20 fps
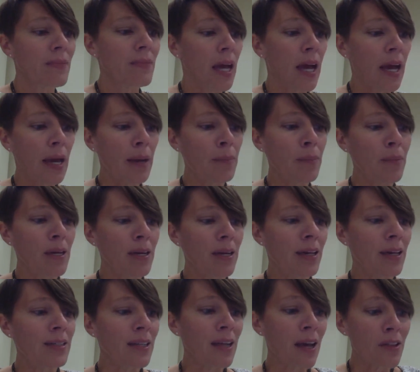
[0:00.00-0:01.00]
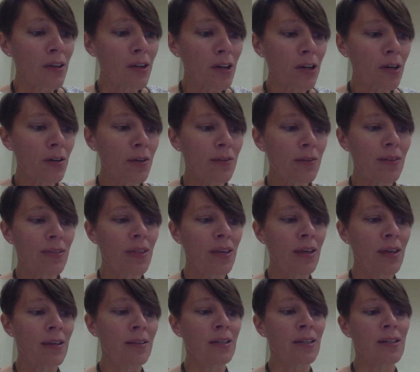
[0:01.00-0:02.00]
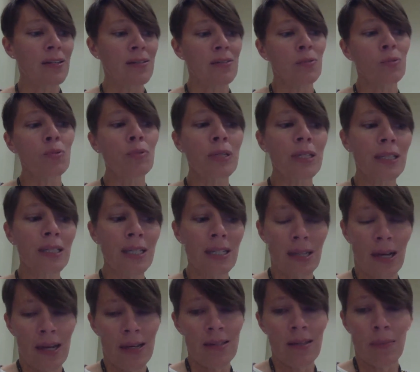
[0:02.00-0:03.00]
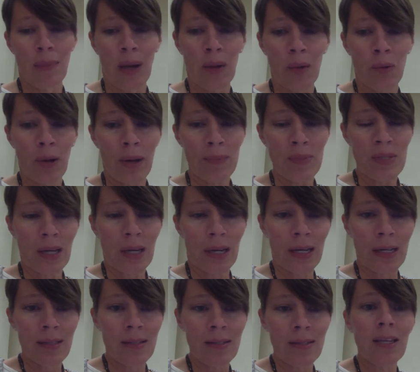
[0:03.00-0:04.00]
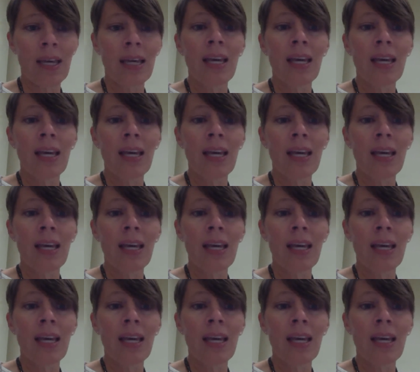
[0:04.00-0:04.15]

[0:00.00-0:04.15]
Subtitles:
Another thing that is really nice about websites